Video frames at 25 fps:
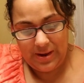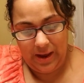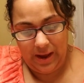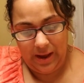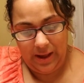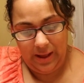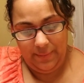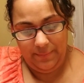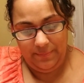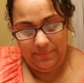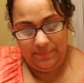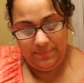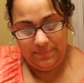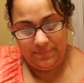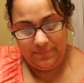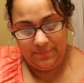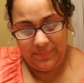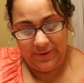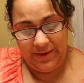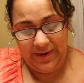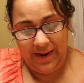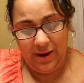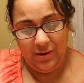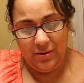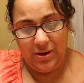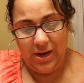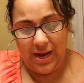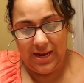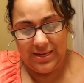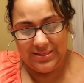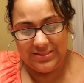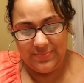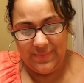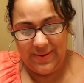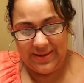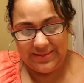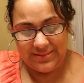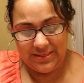But now
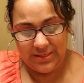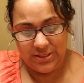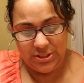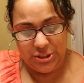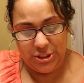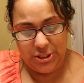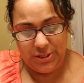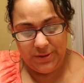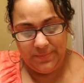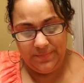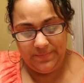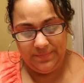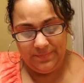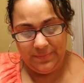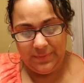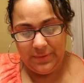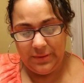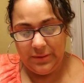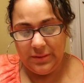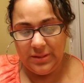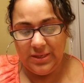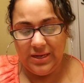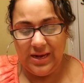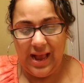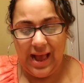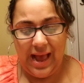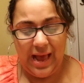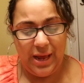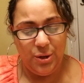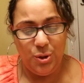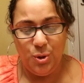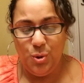God's message. The God